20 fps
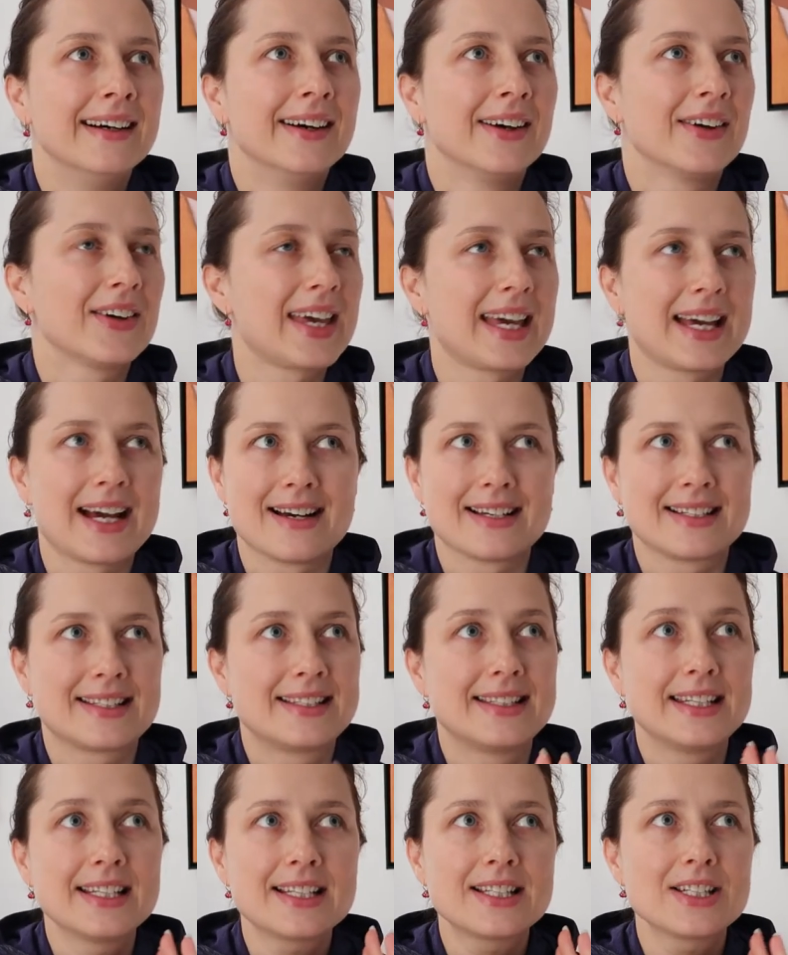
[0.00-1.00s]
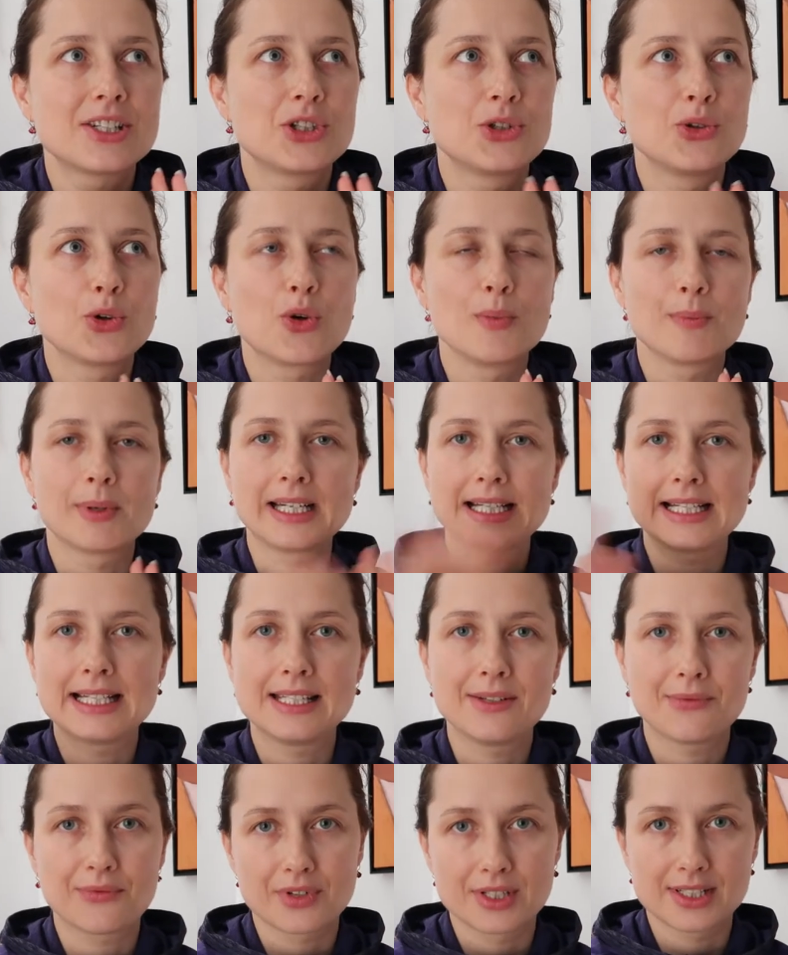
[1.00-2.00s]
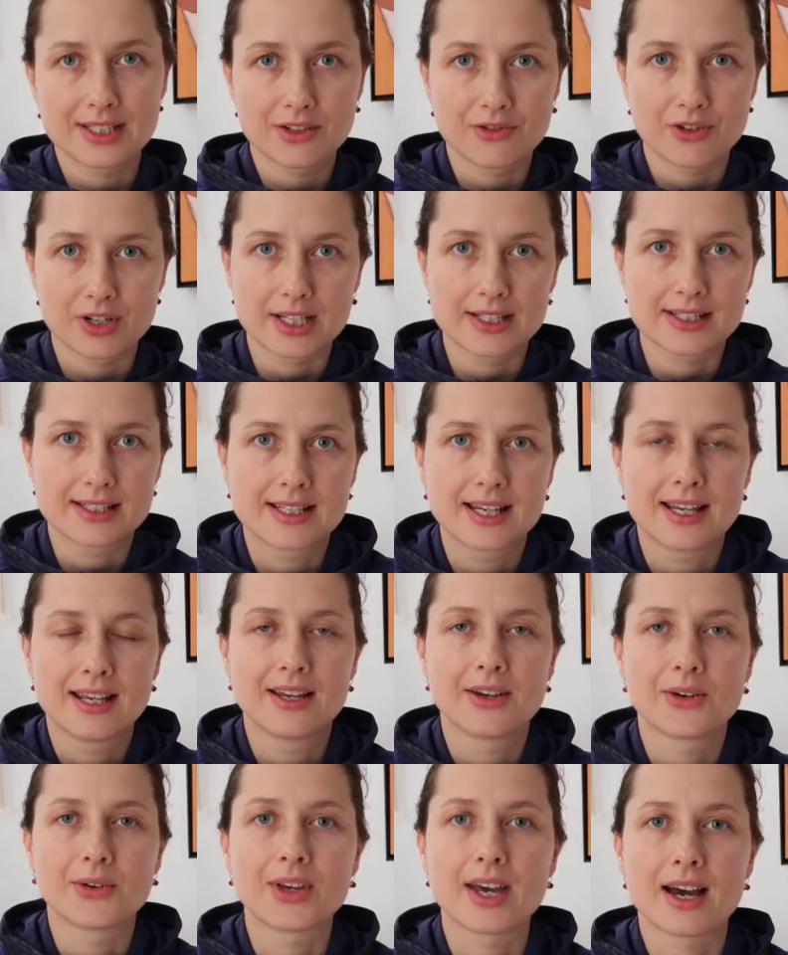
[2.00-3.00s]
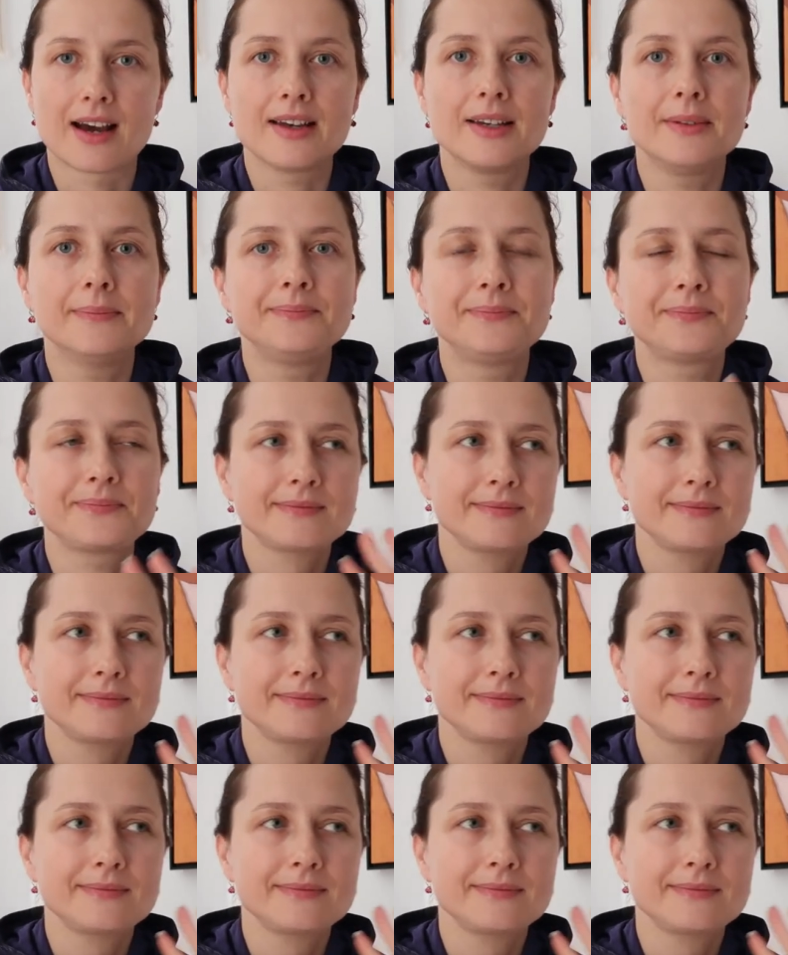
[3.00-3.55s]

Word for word: Okay guys, this is two completely different degrees, okay?